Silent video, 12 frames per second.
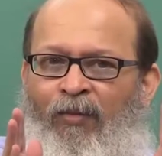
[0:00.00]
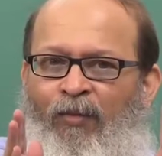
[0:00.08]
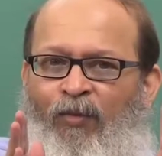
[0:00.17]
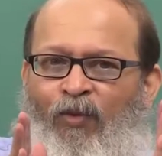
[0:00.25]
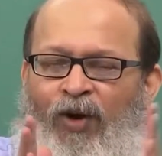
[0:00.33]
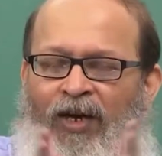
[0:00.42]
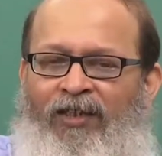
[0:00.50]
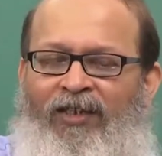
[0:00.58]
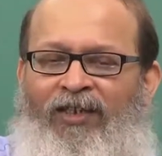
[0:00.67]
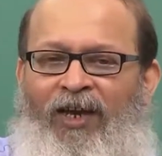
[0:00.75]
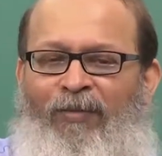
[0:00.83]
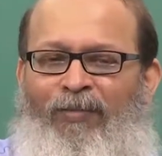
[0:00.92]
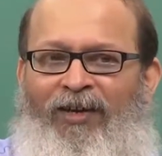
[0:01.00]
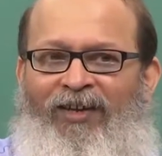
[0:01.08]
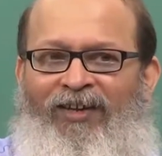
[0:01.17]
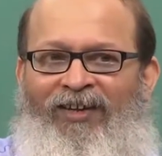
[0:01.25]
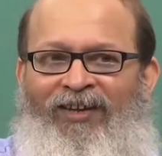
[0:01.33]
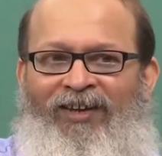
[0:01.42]
Why is it happening?
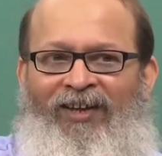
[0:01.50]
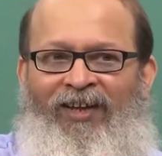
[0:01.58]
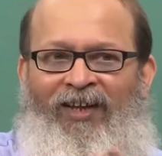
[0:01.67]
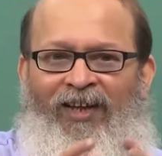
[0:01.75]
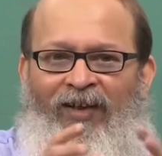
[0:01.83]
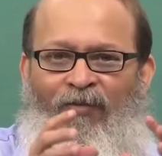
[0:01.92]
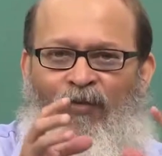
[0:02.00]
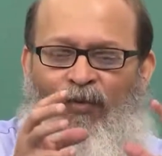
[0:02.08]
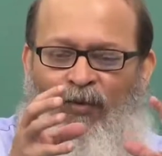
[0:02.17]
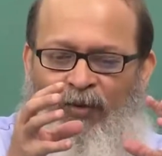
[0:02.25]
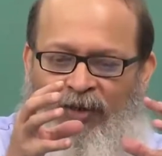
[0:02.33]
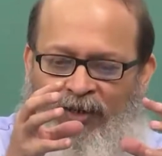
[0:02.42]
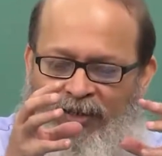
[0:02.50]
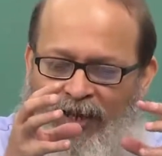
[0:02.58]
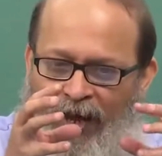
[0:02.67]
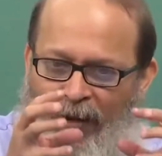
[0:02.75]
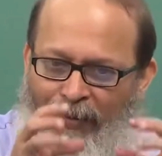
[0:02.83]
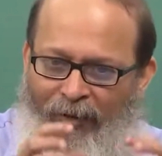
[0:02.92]
It is
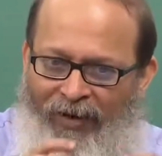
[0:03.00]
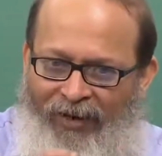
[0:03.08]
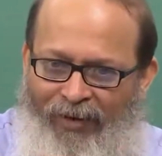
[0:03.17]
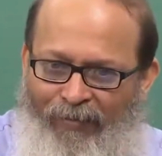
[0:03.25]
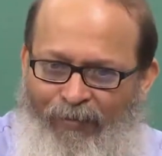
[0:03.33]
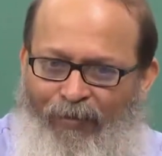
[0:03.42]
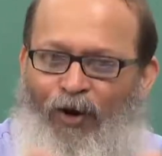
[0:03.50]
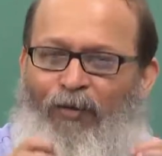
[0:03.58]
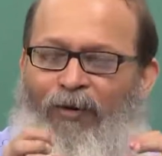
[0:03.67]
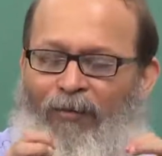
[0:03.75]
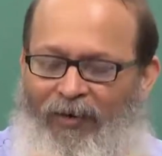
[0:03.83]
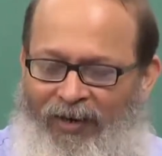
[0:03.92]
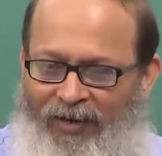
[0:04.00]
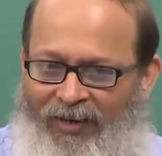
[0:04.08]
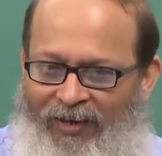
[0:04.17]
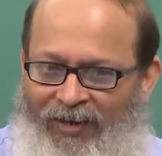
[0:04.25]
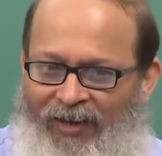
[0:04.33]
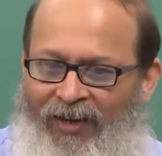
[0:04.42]
happening
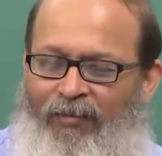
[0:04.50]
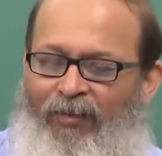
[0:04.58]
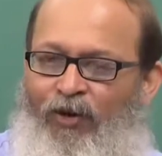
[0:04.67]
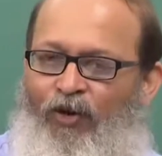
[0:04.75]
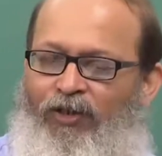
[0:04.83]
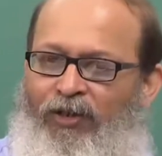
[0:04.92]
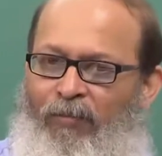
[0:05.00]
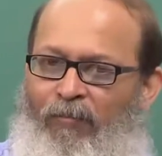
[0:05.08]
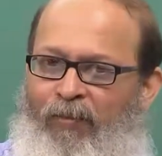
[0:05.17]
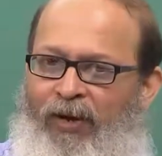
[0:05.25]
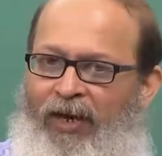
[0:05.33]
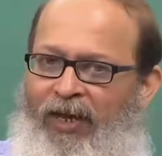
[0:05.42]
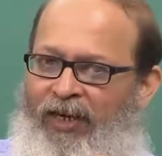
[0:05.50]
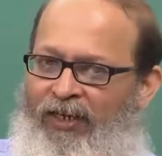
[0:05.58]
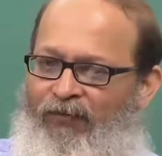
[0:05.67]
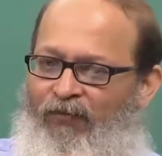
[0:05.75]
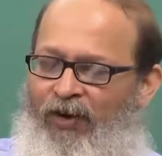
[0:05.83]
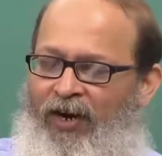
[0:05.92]
probably because the brain
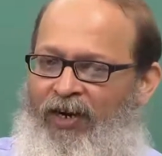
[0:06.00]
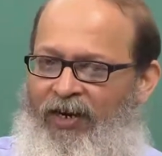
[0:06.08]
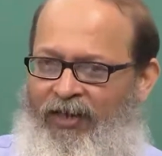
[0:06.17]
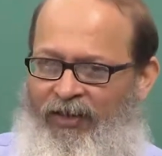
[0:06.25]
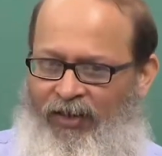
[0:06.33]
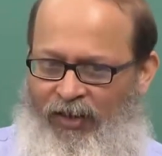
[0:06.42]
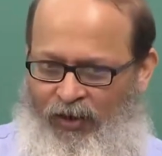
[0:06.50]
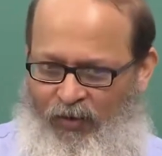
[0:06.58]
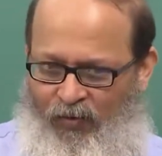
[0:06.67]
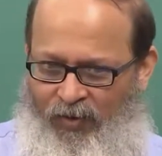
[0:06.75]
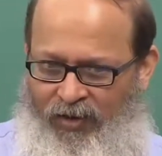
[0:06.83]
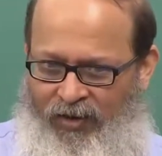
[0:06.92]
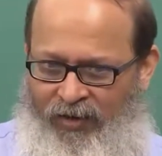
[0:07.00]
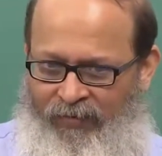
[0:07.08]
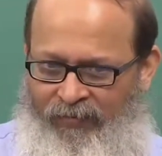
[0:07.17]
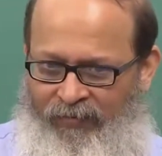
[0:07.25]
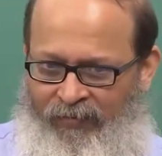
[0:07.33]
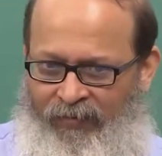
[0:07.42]
is wired in such a way
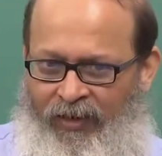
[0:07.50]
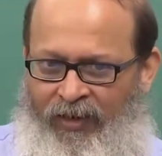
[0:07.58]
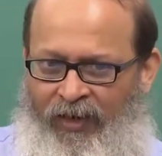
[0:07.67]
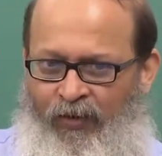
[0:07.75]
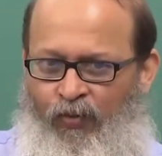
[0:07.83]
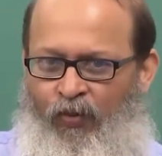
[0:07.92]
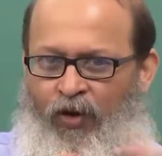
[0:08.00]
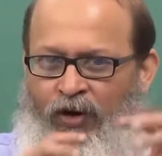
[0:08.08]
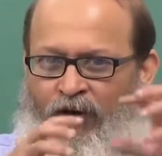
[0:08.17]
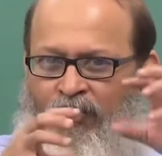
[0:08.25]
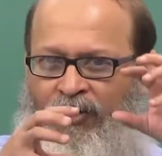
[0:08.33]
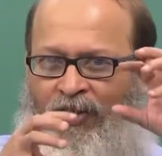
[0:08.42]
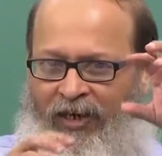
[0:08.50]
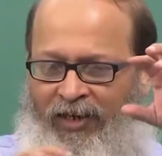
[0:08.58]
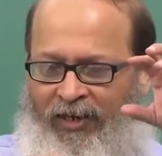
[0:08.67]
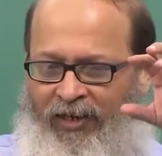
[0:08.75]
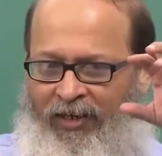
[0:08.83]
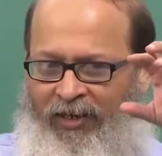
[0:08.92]
that what you
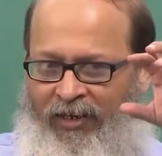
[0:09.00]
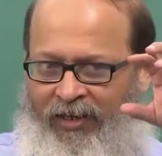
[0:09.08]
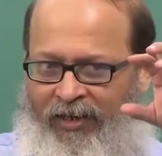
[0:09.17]
think